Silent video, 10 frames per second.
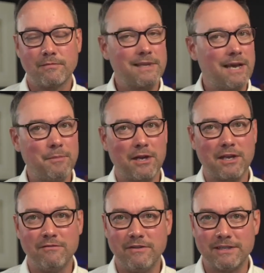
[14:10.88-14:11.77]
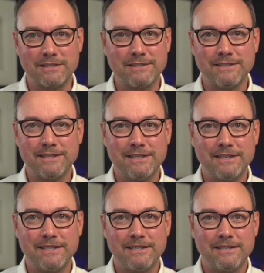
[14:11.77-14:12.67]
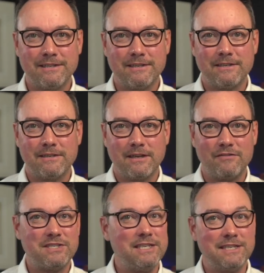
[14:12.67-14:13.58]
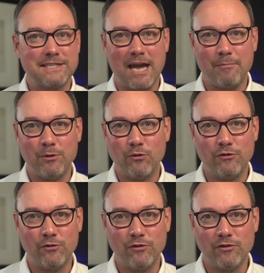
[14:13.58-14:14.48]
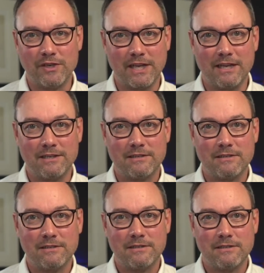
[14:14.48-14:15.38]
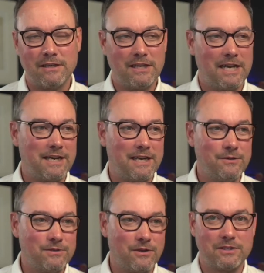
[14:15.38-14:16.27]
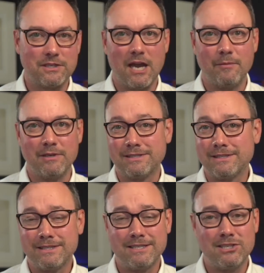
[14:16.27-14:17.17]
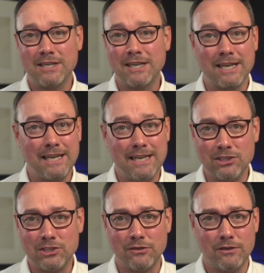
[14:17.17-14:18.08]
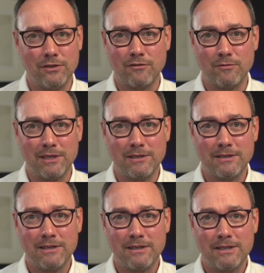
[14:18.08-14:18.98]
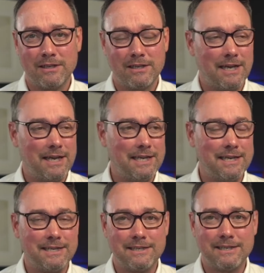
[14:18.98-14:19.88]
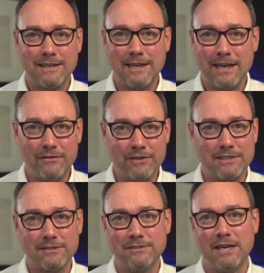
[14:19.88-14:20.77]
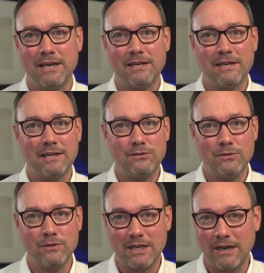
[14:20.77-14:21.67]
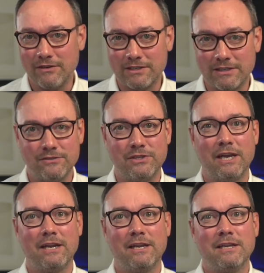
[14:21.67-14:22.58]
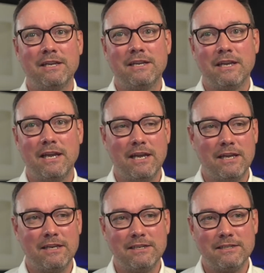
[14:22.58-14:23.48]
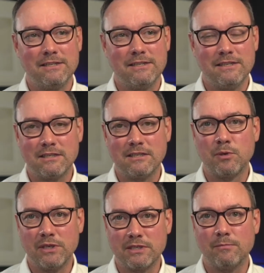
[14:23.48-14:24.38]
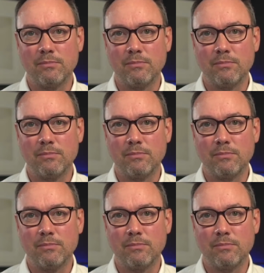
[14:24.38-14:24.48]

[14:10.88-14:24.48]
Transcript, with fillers: I'm not convinced. I've seen this happen over and over and over again. A line that I use all the time is this is just eating Cheerios for me. I eat it every single day. I do this every single day. And this is pretty simple.